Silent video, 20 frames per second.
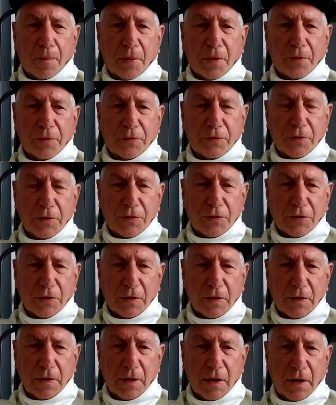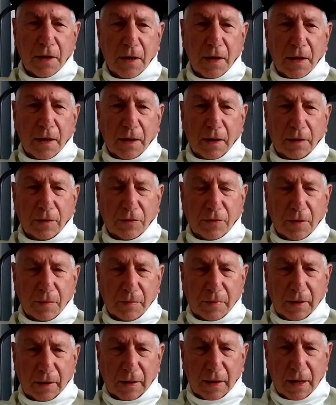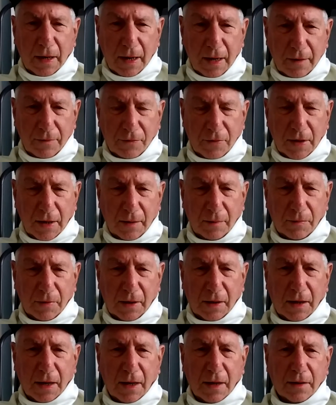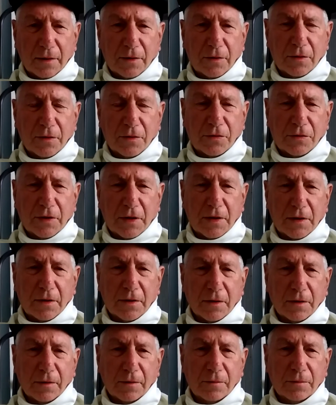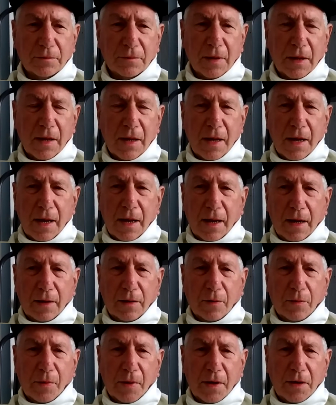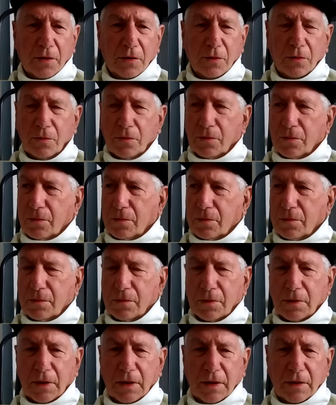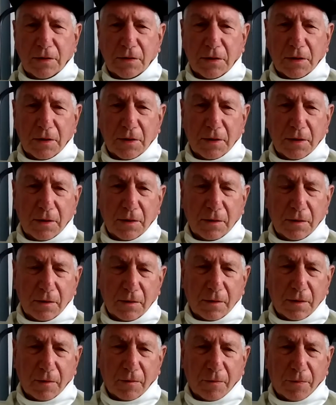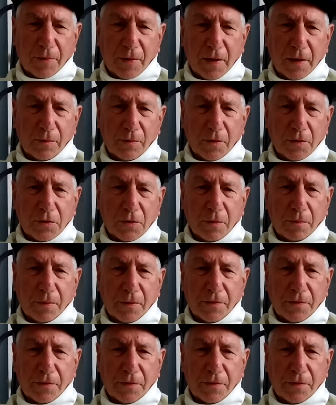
position in something that I've named the calendar cycle. And the way you easily can find what your